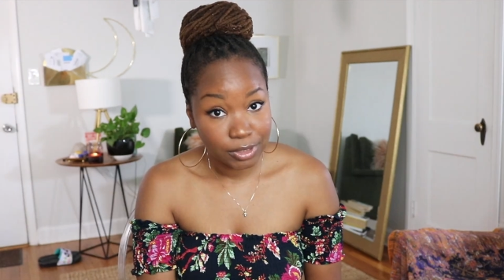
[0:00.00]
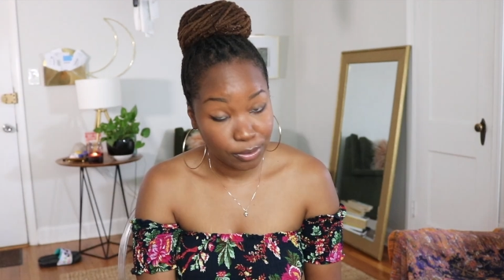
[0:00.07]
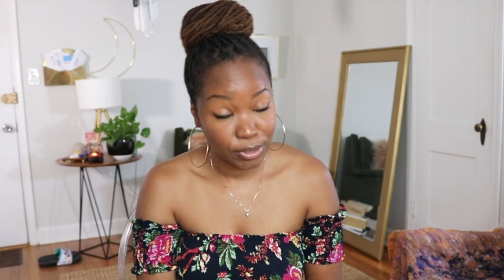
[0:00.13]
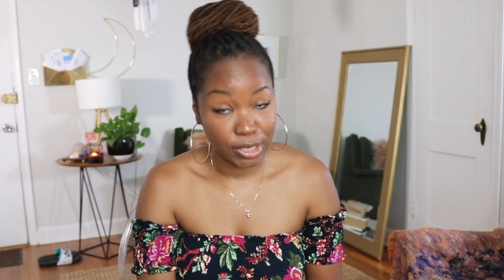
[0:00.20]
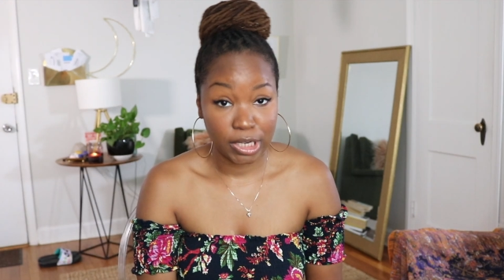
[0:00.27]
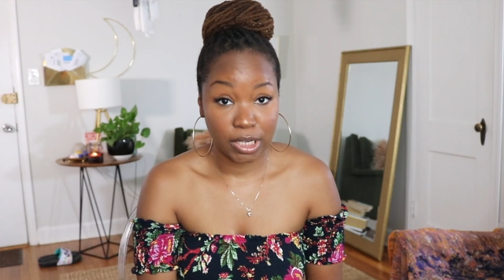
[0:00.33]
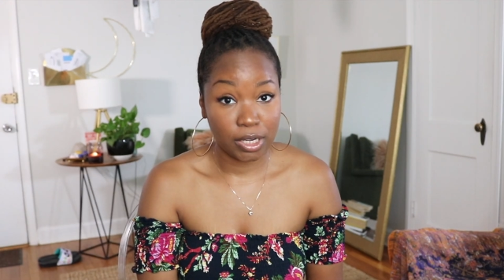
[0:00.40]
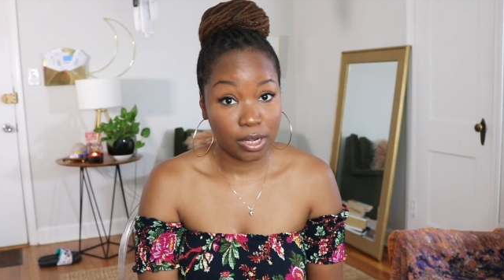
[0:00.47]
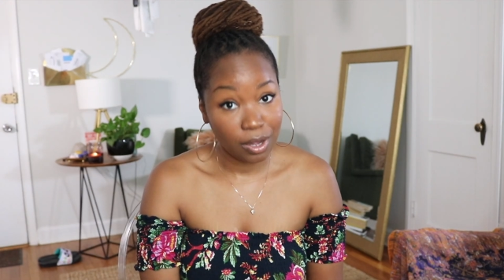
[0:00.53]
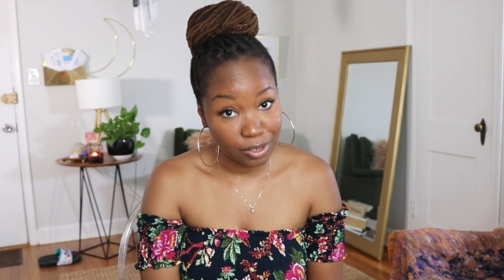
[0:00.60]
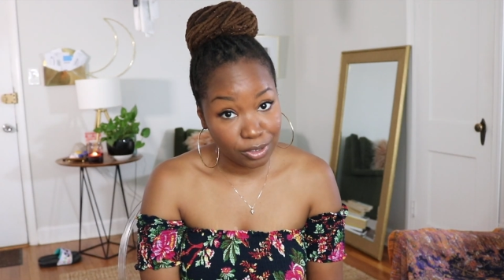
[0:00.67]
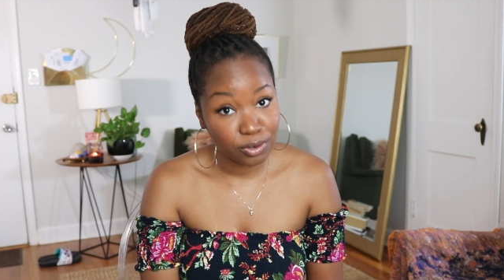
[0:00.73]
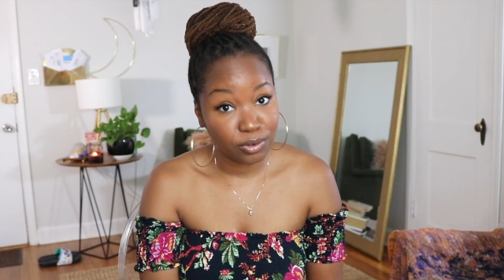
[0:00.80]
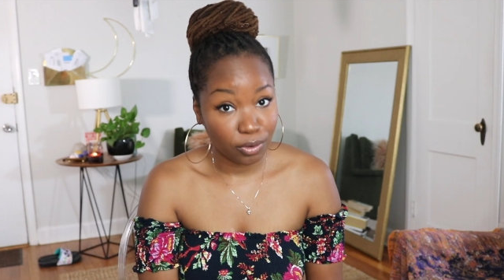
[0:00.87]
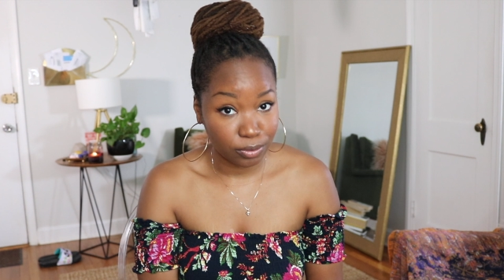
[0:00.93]
You're a
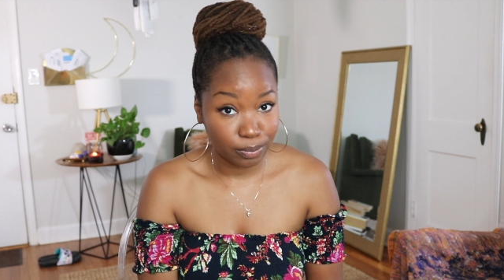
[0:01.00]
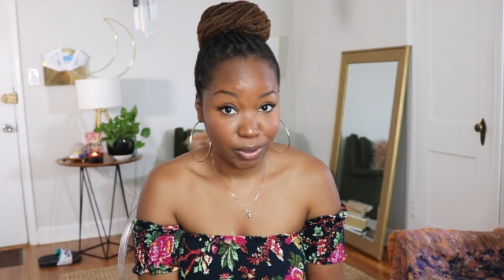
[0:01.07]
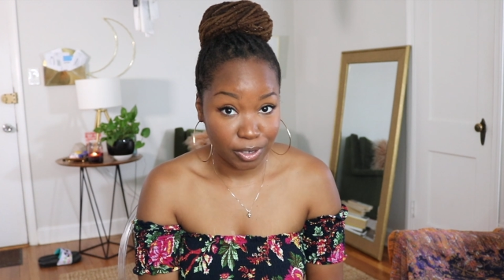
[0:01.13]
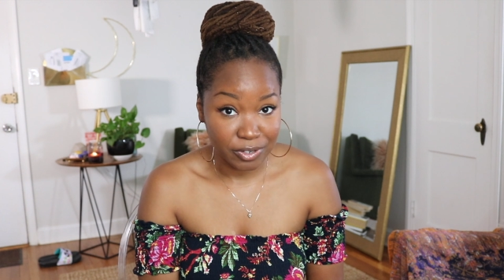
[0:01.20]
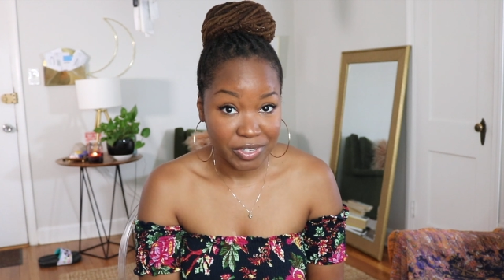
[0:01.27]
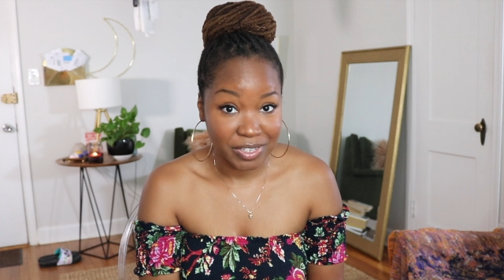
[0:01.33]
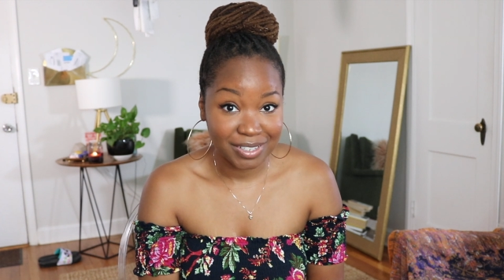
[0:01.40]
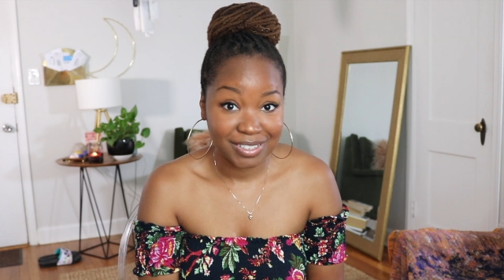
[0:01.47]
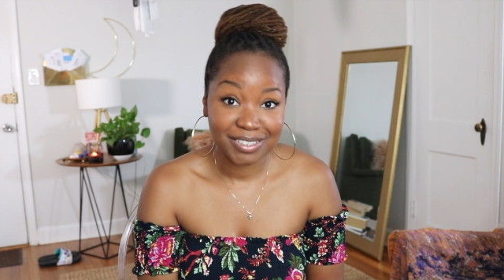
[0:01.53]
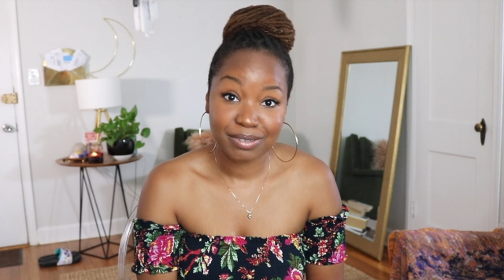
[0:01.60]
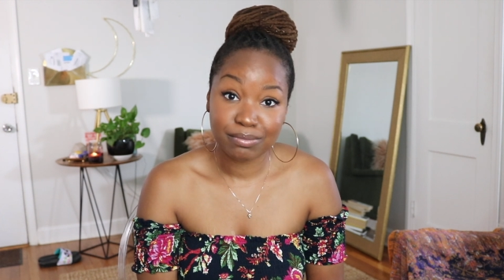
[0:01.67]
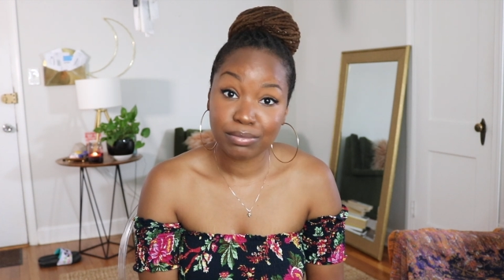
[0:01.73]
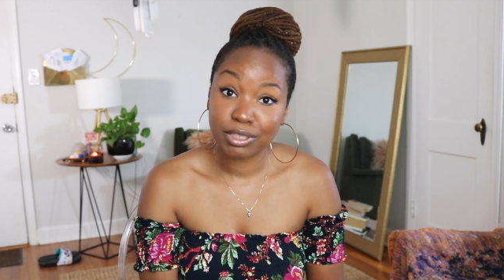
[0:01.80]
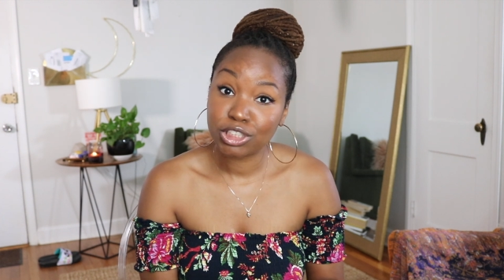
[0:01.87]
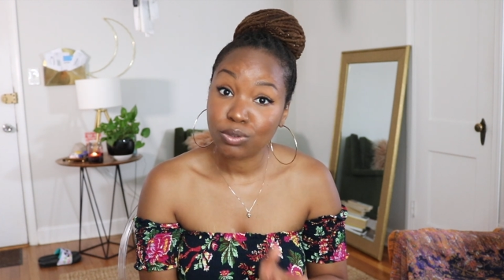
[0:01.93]
young grown person,
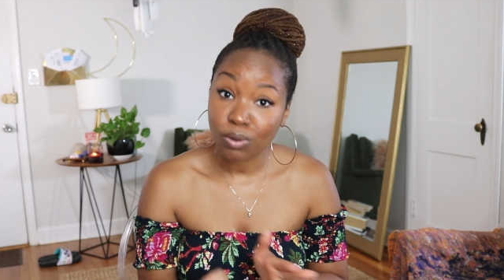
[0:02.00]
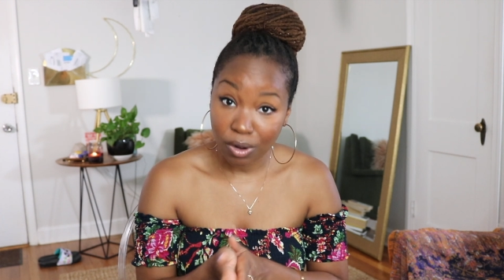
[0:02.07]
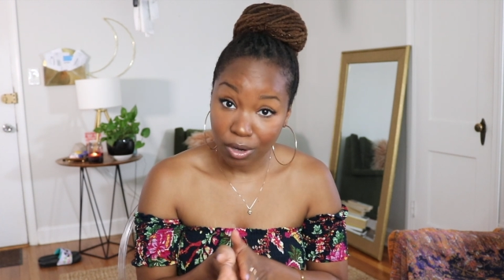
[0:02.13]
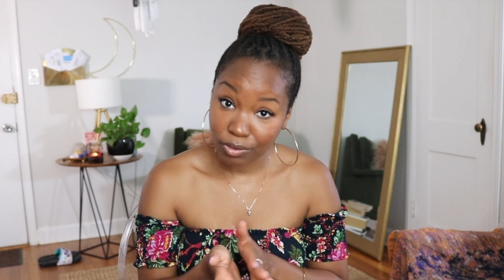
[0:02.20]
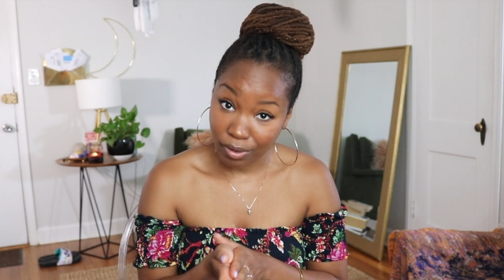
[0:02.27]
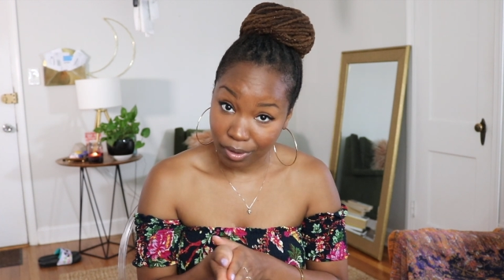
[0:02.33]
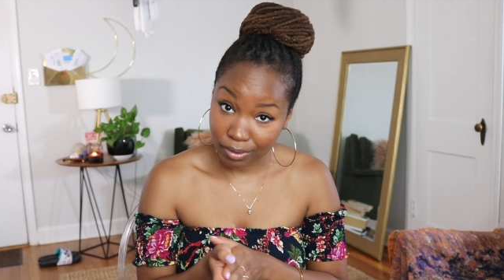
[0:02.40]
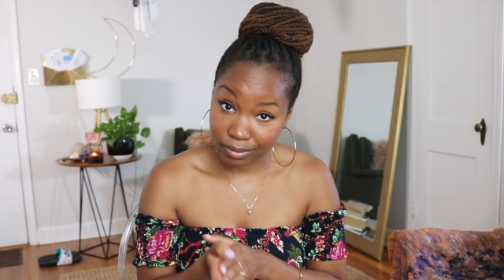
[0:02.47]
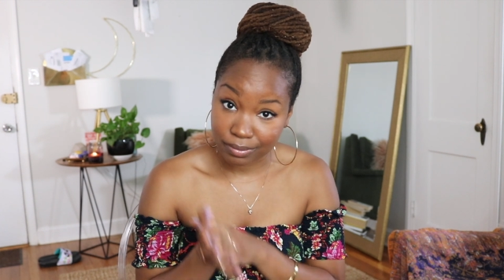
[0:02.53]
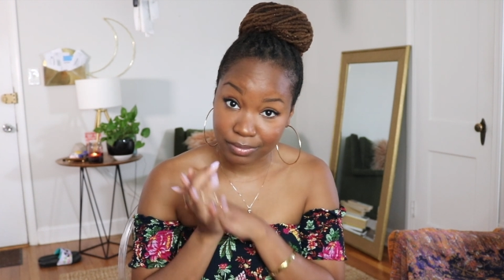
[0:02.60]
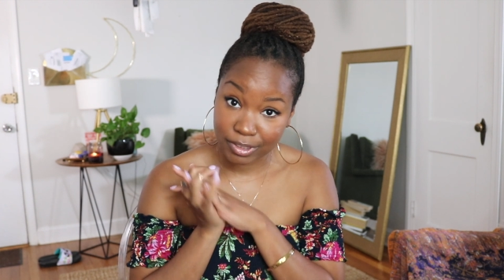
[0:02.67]
but you are grown.